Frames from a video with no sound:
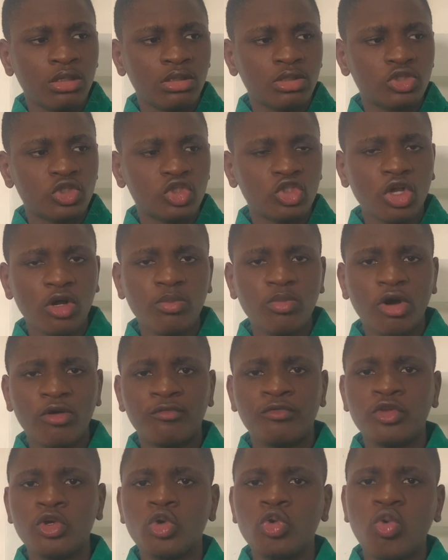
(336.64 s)
Some of
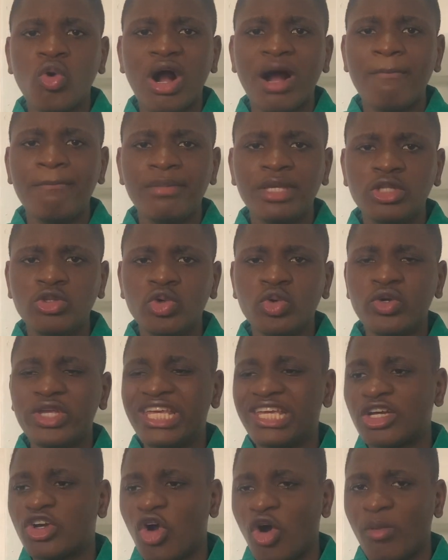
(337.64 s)
you who are middle
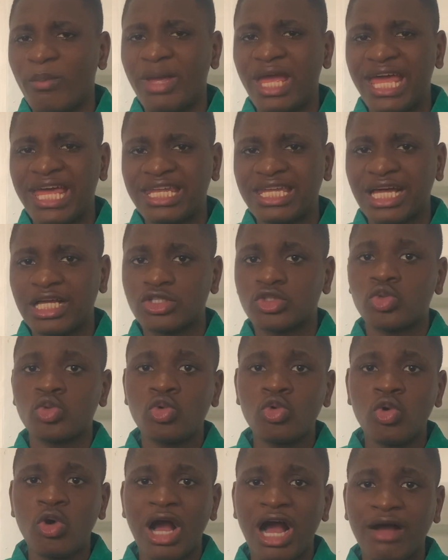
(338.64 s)
income earners
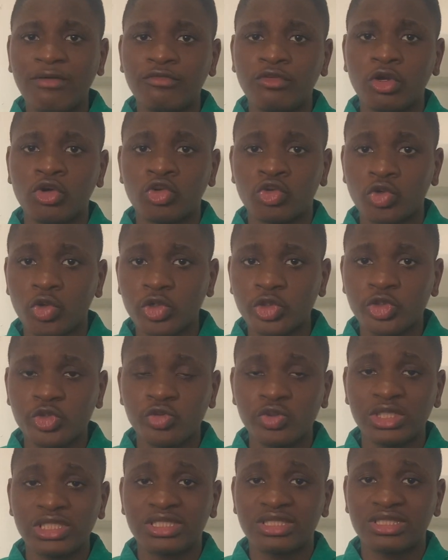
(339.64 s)
who have your
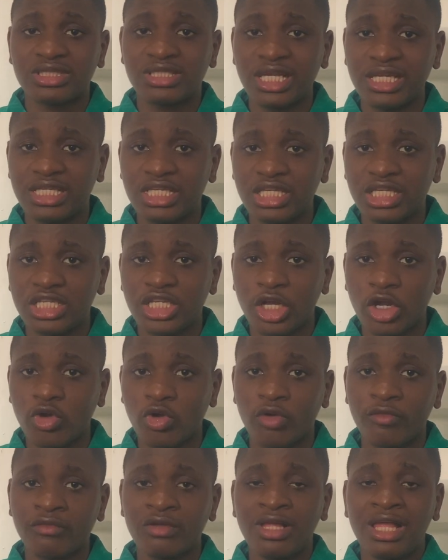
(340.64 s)
groceries taken care
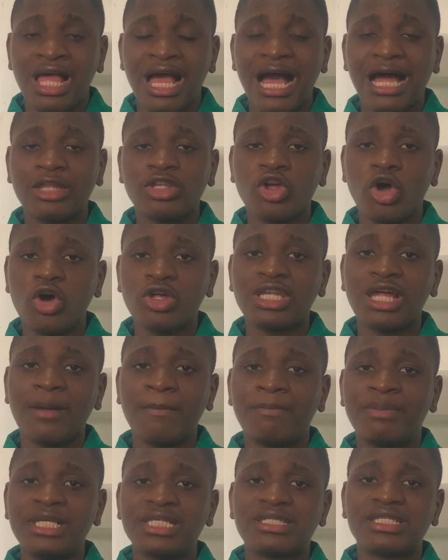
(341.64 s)
of and
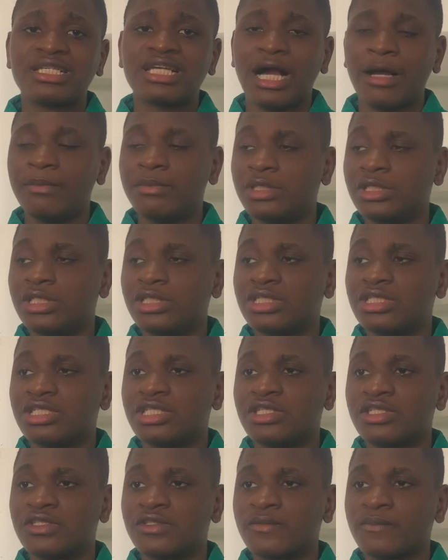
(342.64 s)
other basic
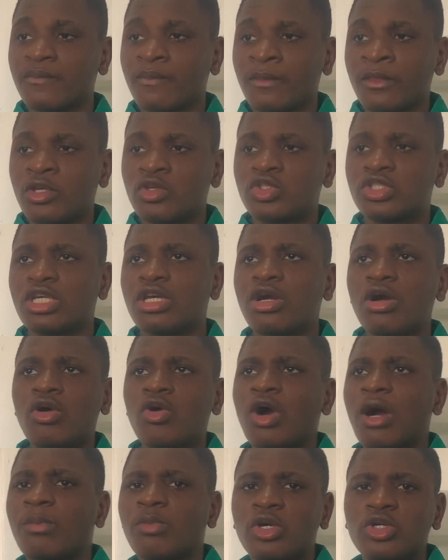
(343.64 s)
amenities. You say,
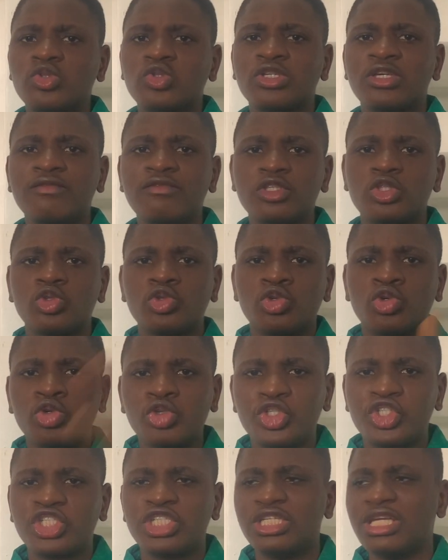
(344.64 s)
oh, I'm going to give it to
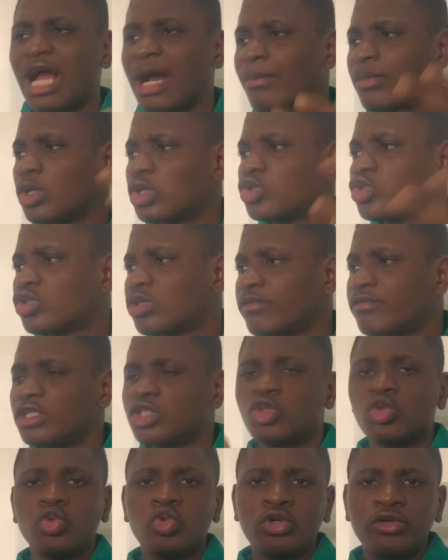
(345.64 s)
Gucci, I'm going to give it
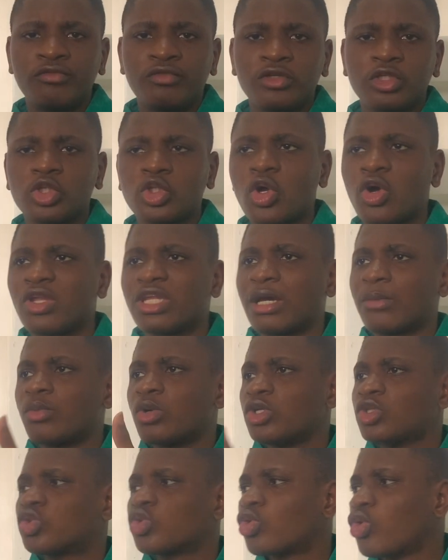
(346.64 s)
to Louis Vuitton, I'm
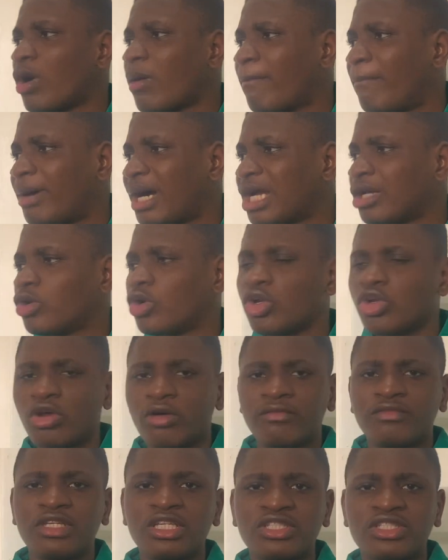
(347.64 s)
going to go and buy all
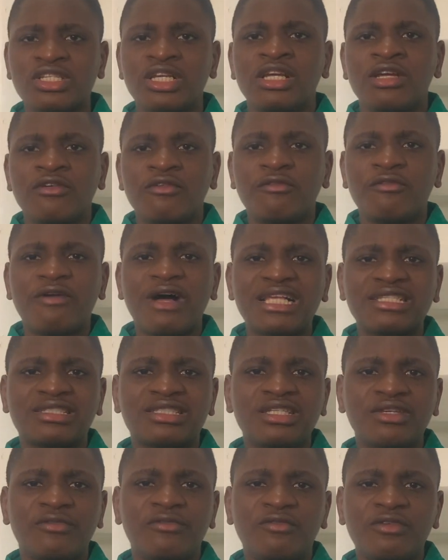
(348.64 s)
of these
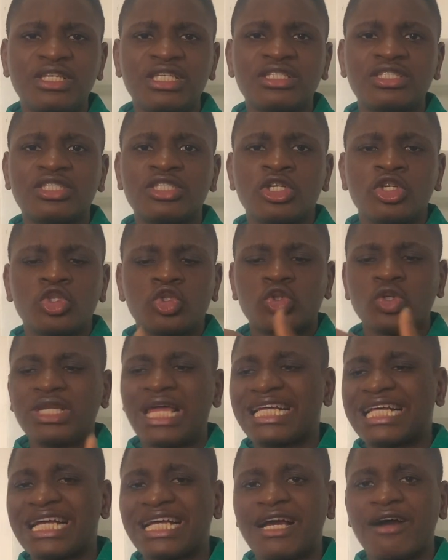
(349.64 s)
fancy things so
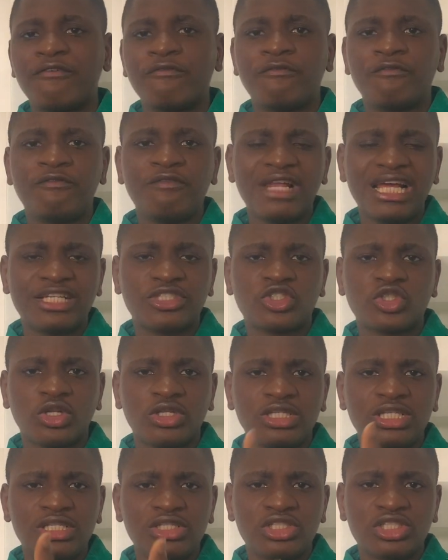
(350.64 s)
that I can flex
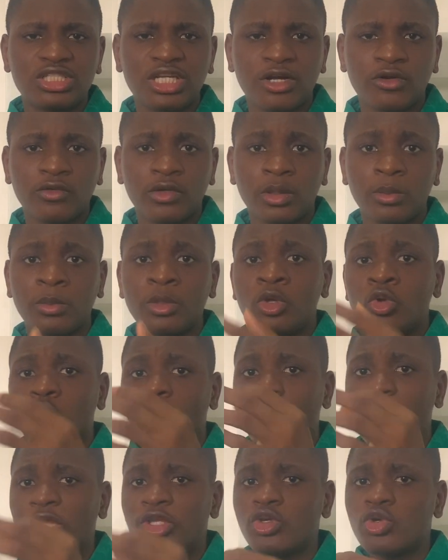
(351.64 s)
on Instagram.
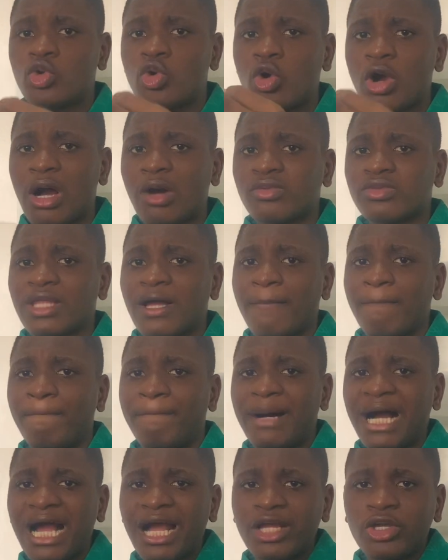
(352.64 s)
When you go out and
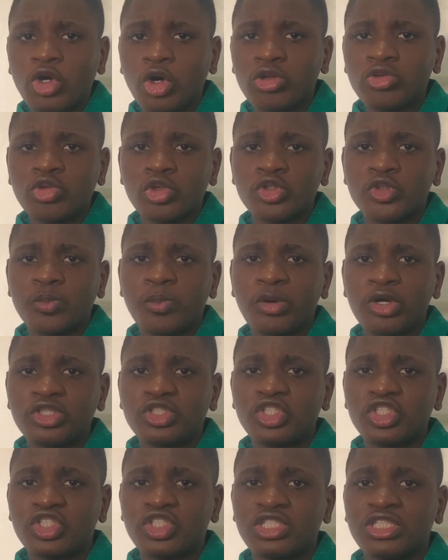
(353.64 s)
buy all those
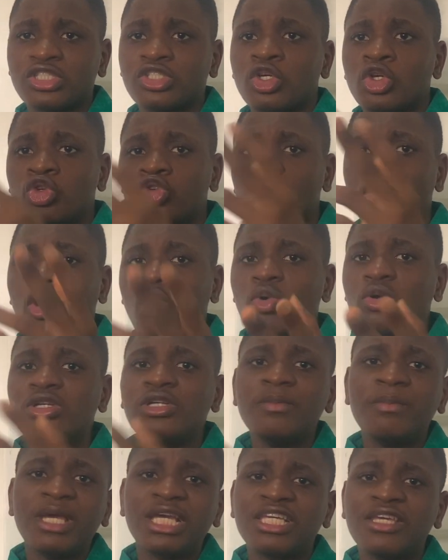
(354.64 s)
purchases, you're
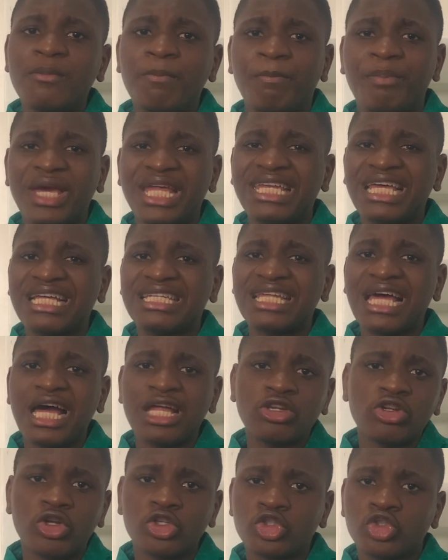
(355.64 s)
only making Bernard
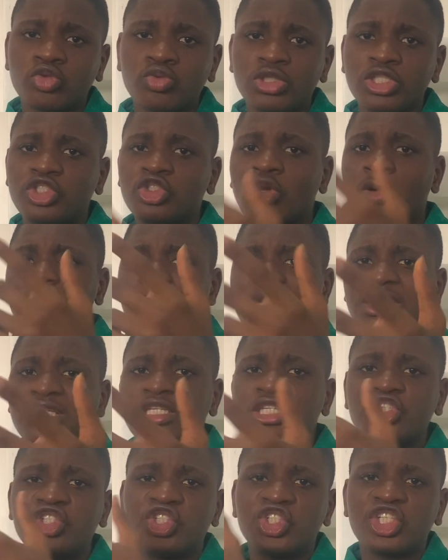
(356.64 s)
Arnault rich, you're
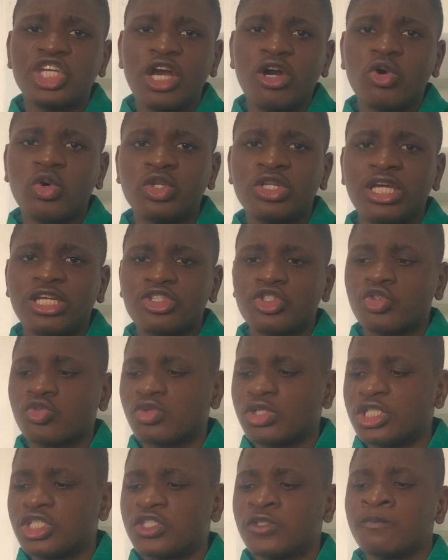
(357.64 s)
making his shareholders
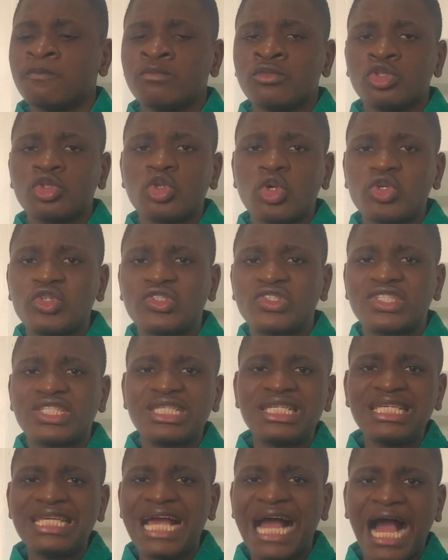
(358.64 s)
rich. So you
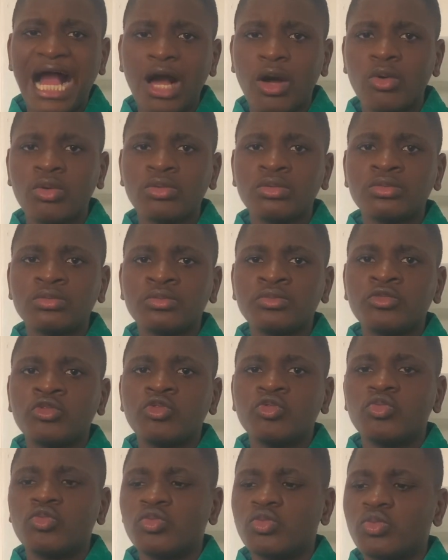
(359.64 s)
see how
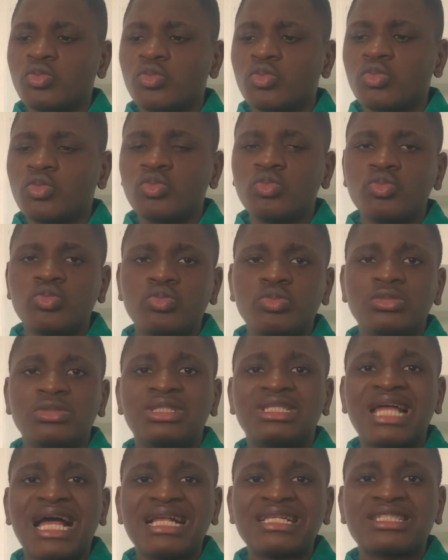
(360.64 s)

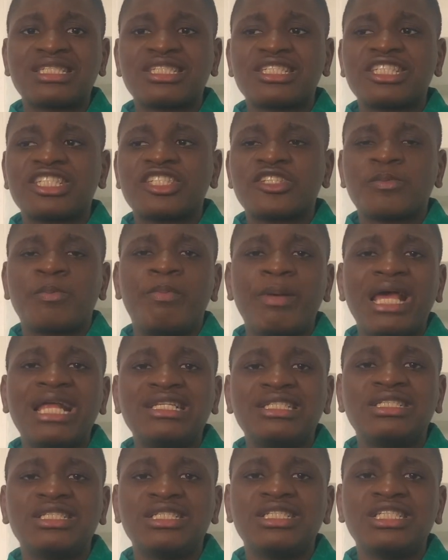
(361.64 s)
that
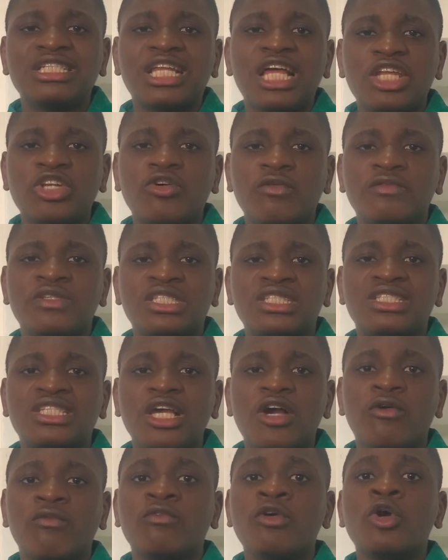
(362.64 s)
spending in and of
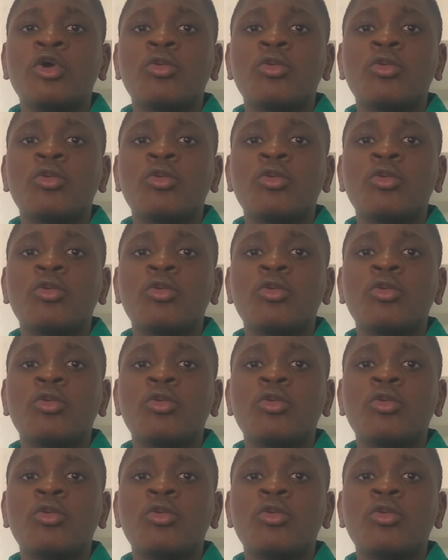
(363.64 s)
itself